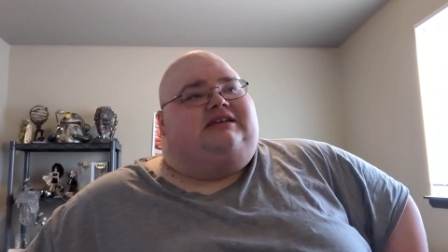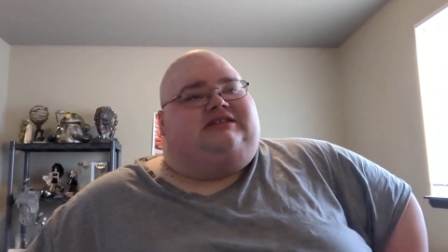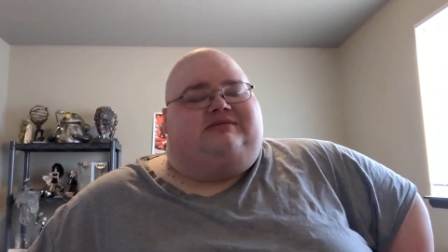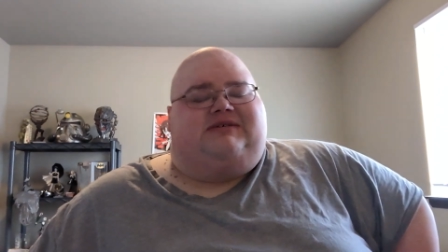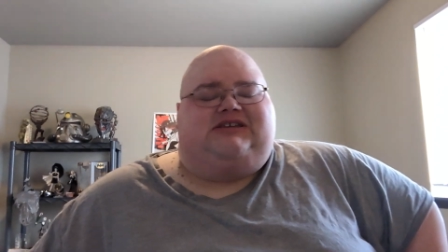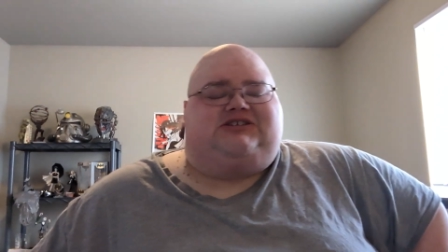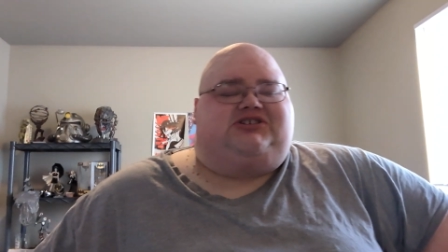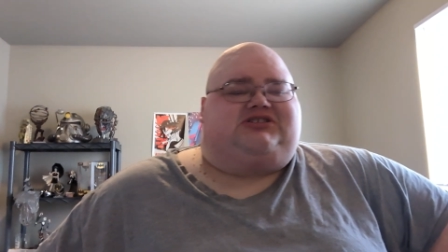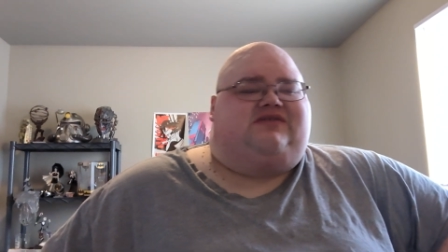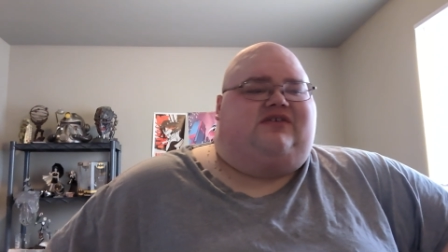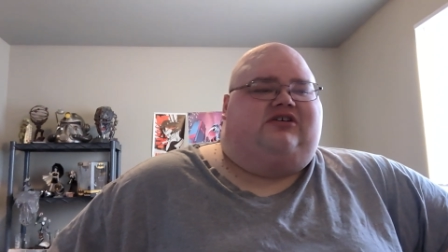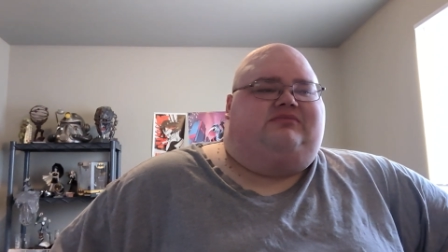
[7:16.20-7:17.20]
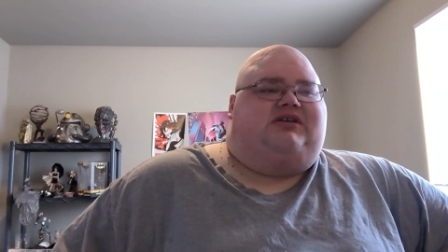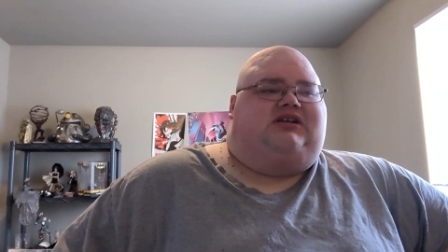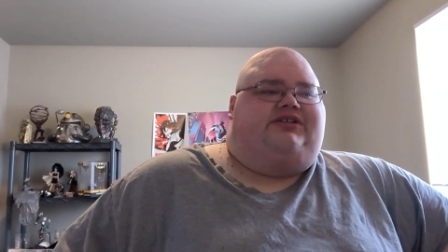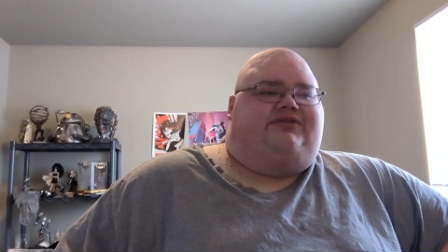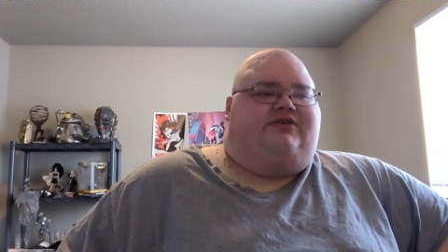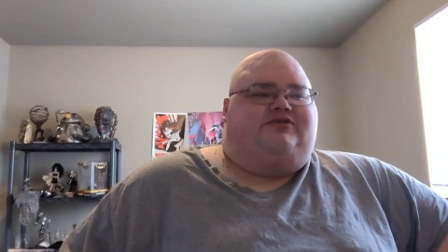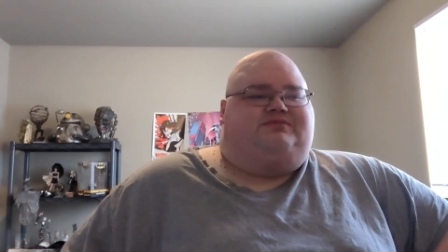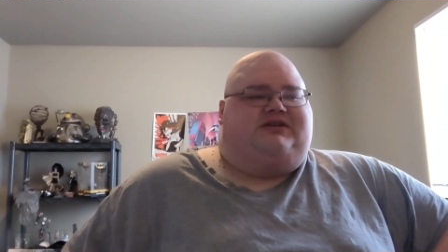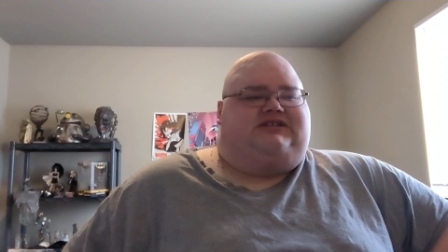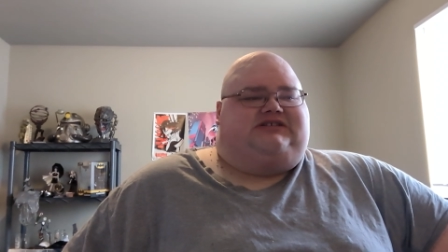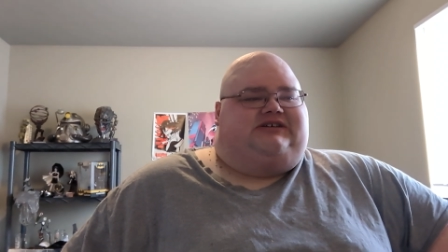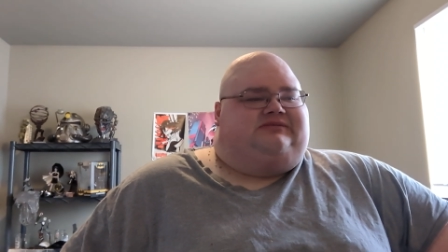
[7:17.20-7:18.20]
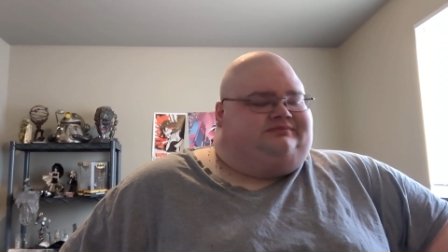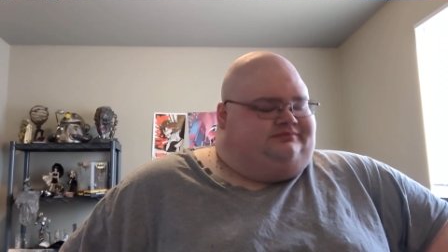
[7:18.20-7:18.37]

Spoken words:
To me, it's just a very middle of the road pizza.